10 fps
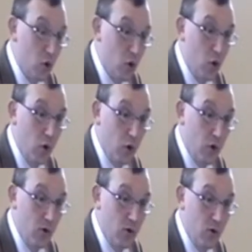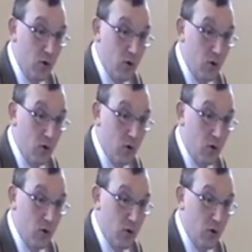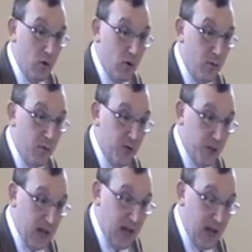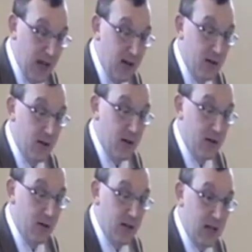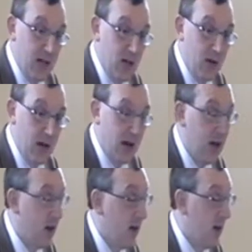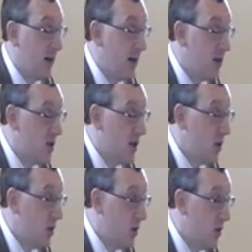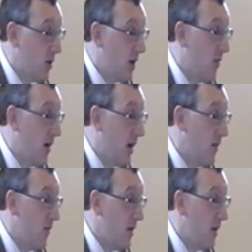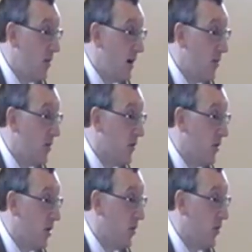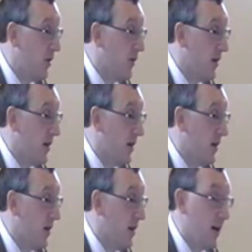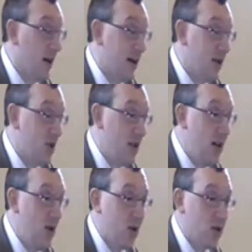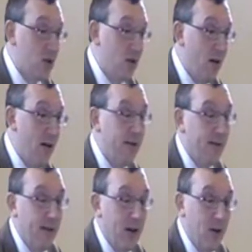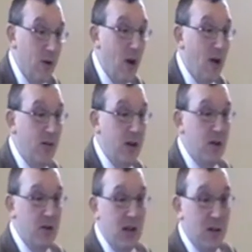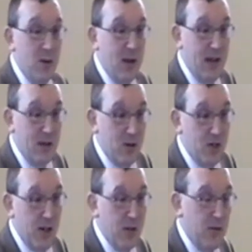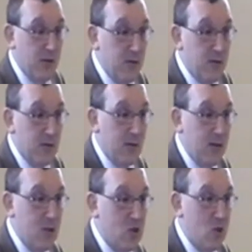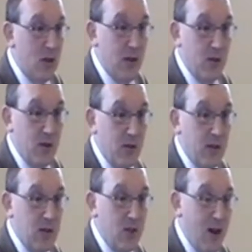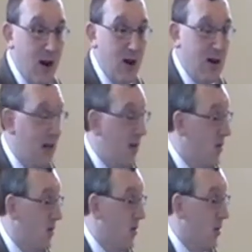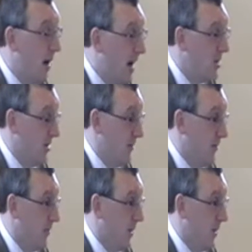you could. From today to the day you die, let's say you could keep every commandment of God perfectly. Let's say you could start loving your neighbor like yourself. That's so difficult, it's hard even to imagine.